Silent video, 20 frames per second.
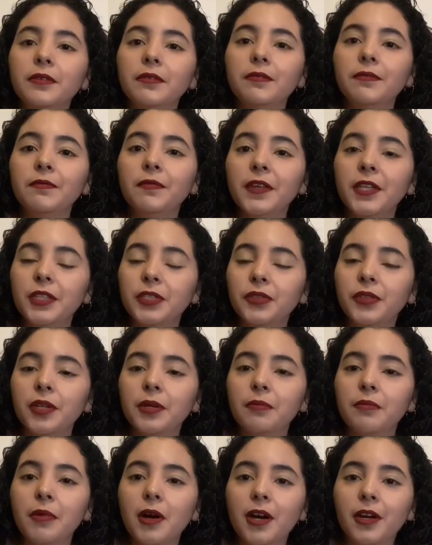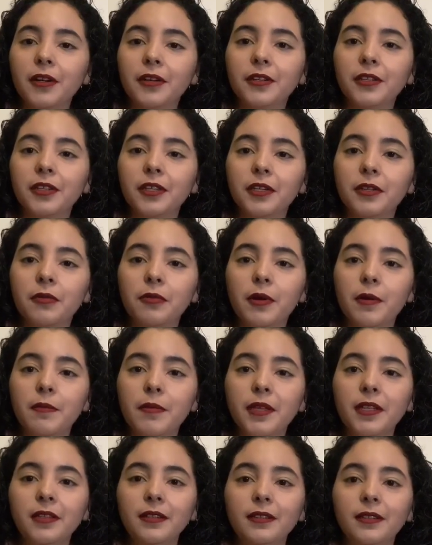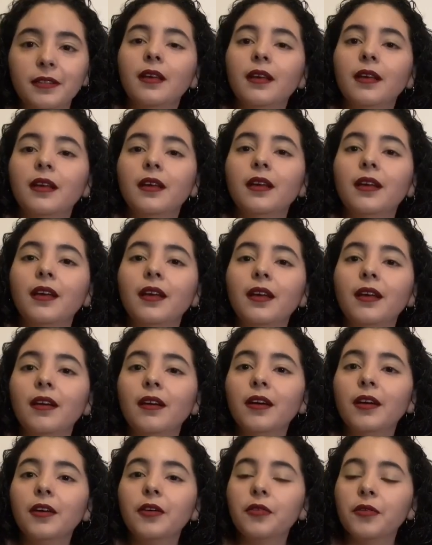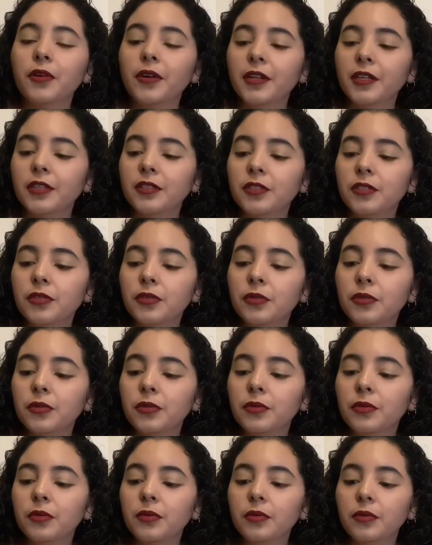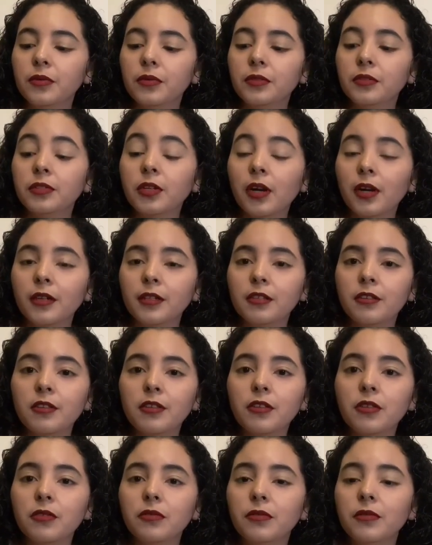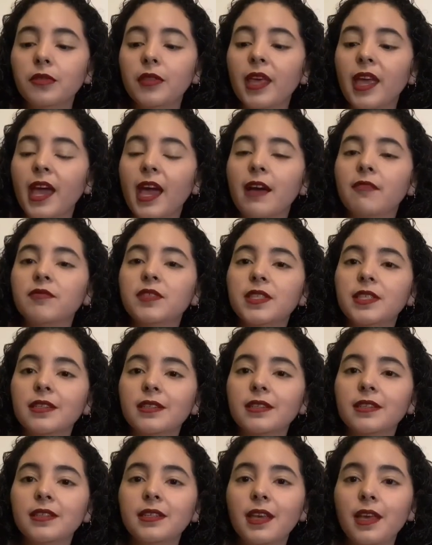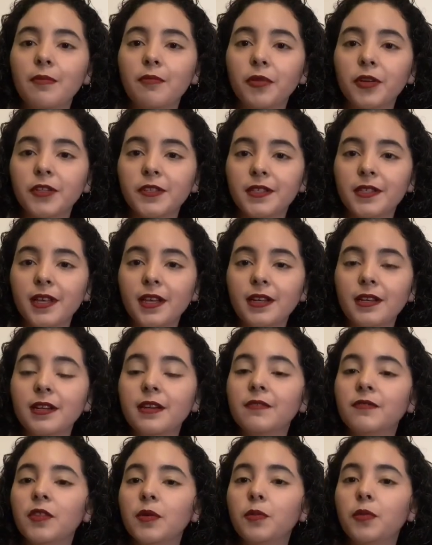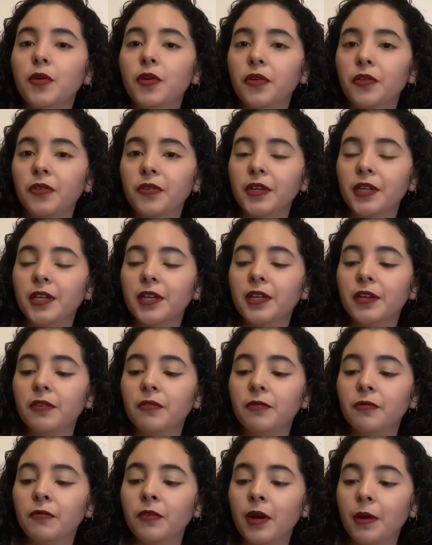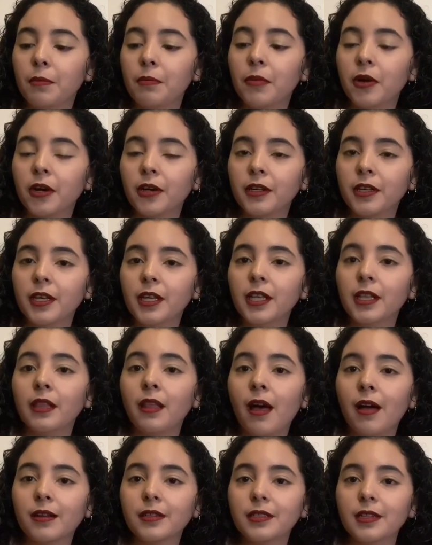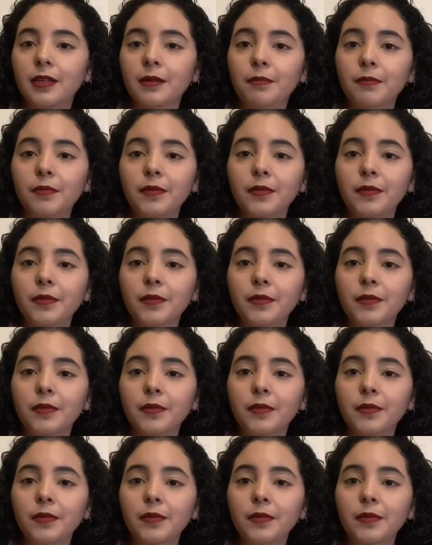featuring modern equipment. According to Don Q, they have 68% of the Puerto Rican rum market locked up.